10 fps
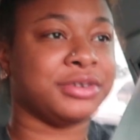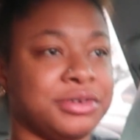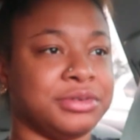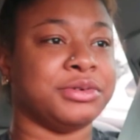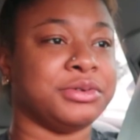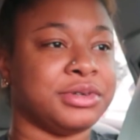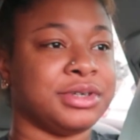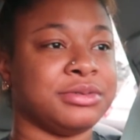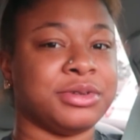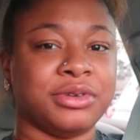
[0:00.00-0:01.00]
Oh
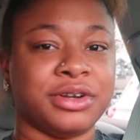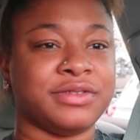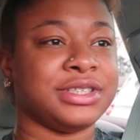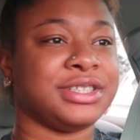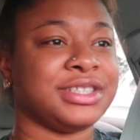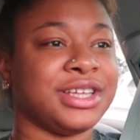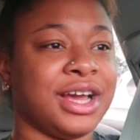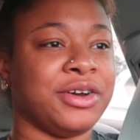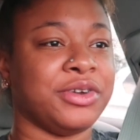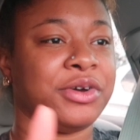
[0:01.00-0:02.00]
Lord, I'm so nervous.
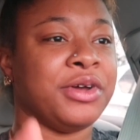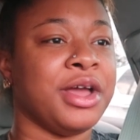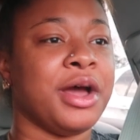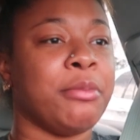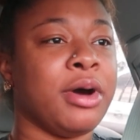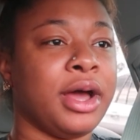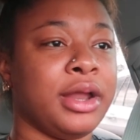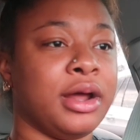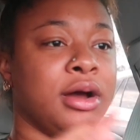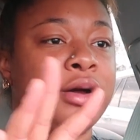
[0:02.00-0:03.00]
I don't know,
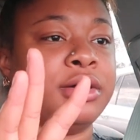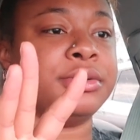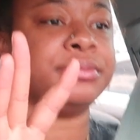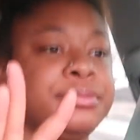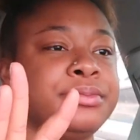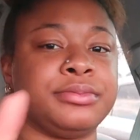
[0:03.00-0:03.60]
but I'm